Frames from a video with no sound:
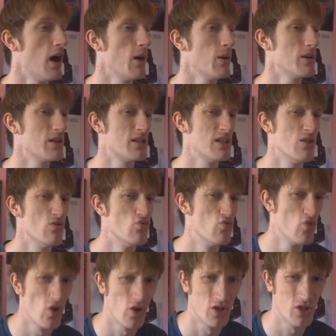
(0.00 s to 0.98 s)
I want to see
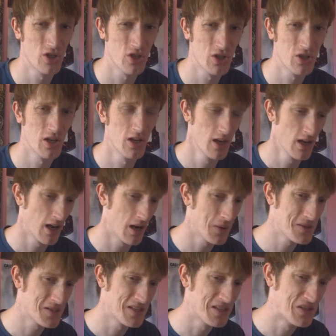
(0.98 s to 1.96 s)
Rust, I
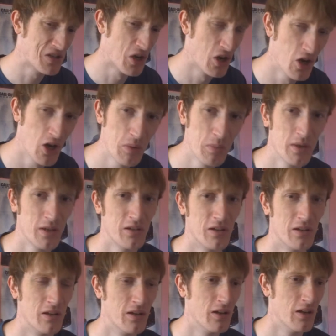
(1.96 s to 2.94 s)
want to see
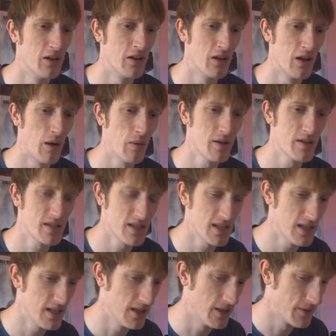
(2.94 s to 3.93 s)
Terminal, I want to
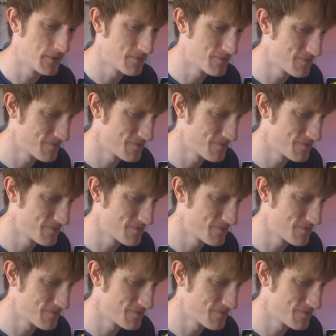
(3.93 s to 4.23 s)
see